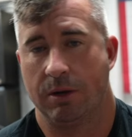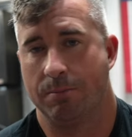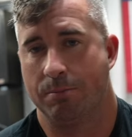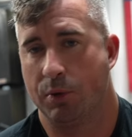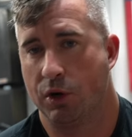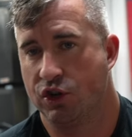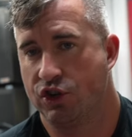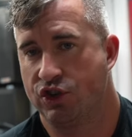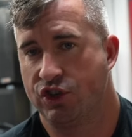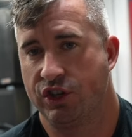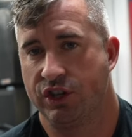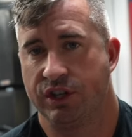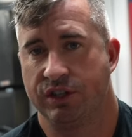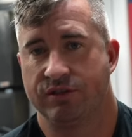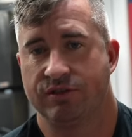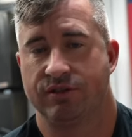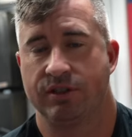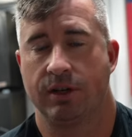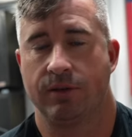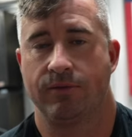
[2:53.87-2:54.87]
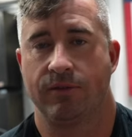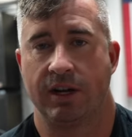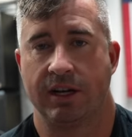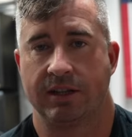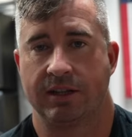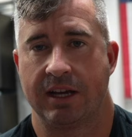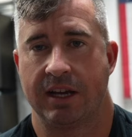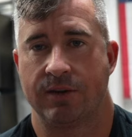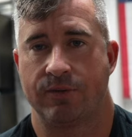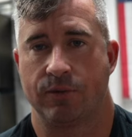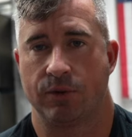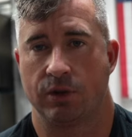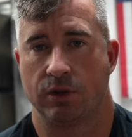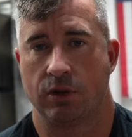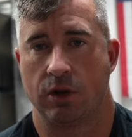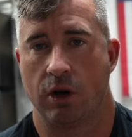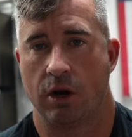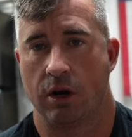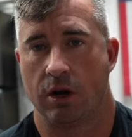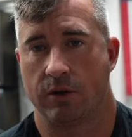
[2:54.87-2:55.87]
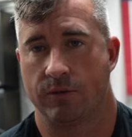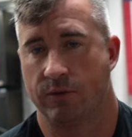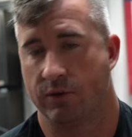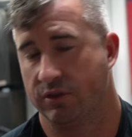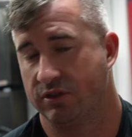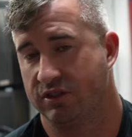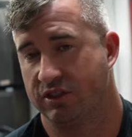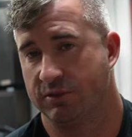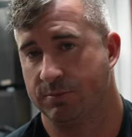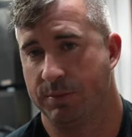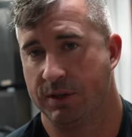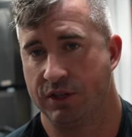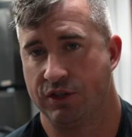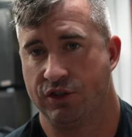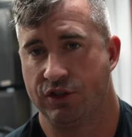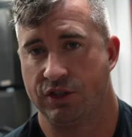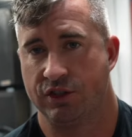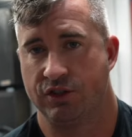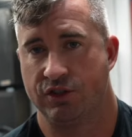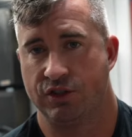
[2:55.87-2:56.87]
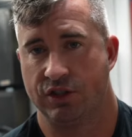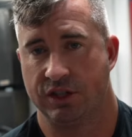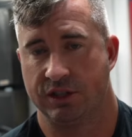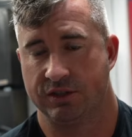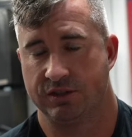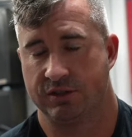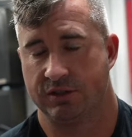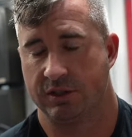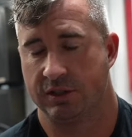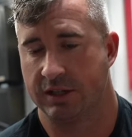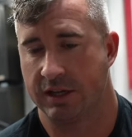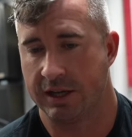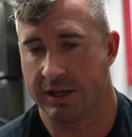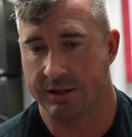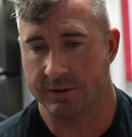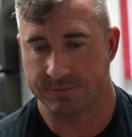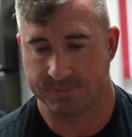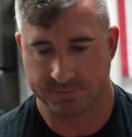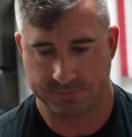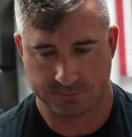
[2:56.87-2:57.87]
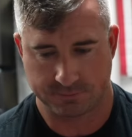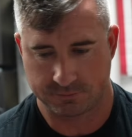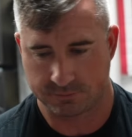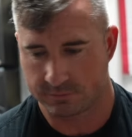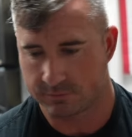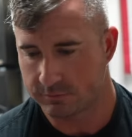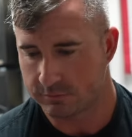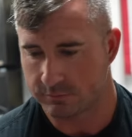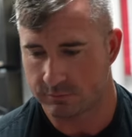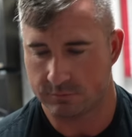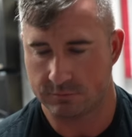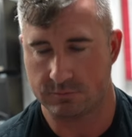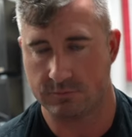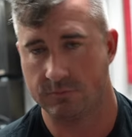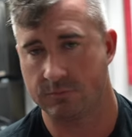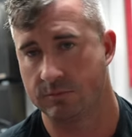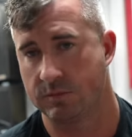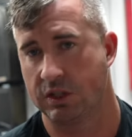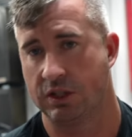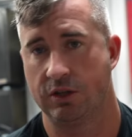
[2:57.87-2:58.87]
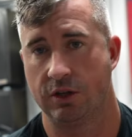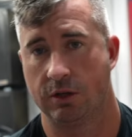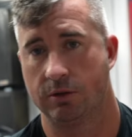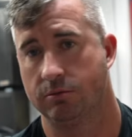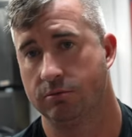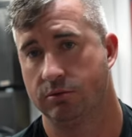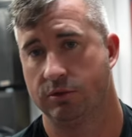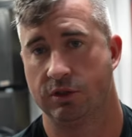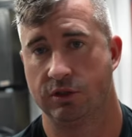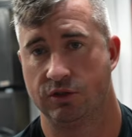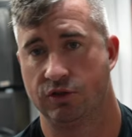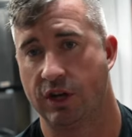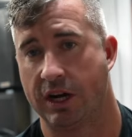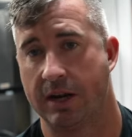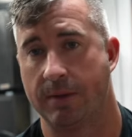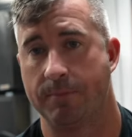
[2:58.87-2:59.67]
bushing, stuff like that for the car, for the suspension, just again, you know, to try to